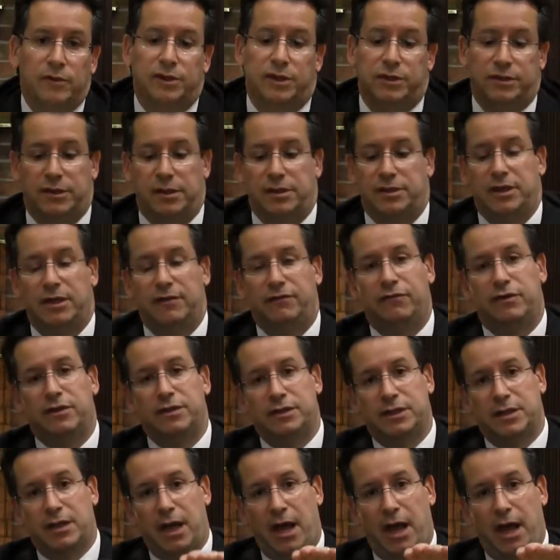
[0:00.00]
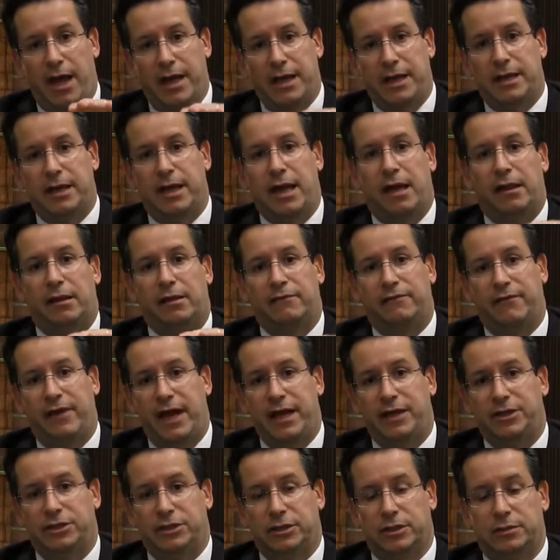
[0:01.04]
which is a difference in height and
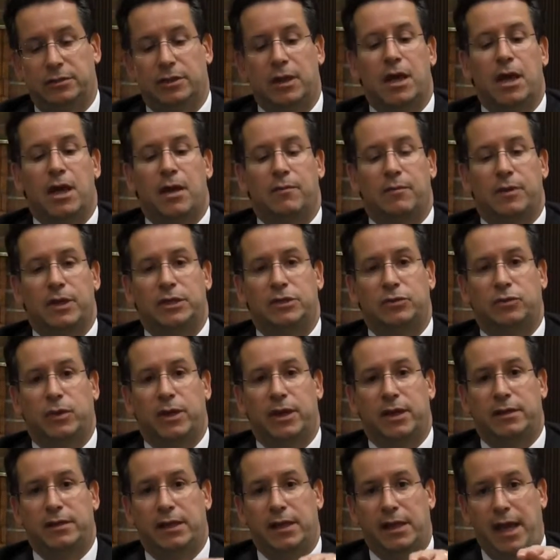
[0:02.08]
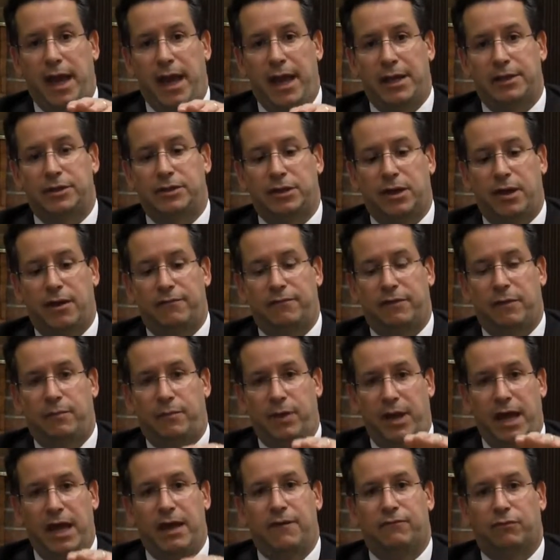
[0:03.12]
elevation between the edge of the
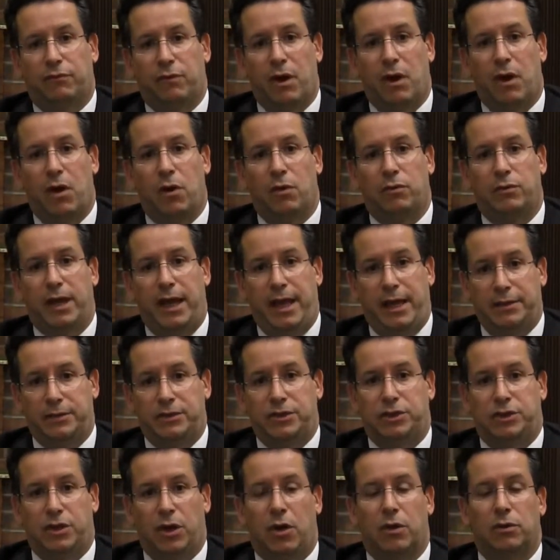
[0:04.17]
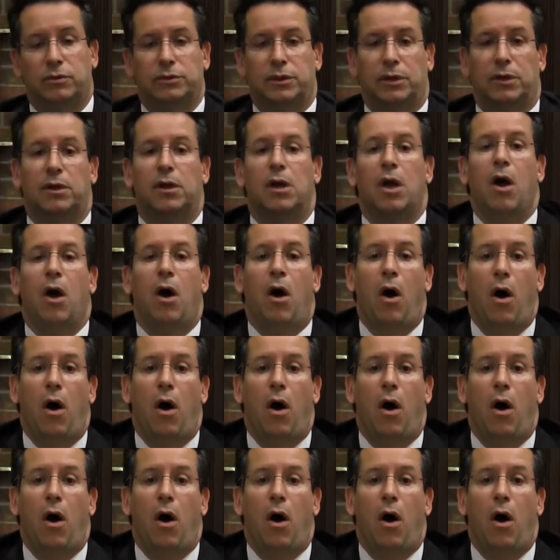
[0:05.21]
paved road and shoulder,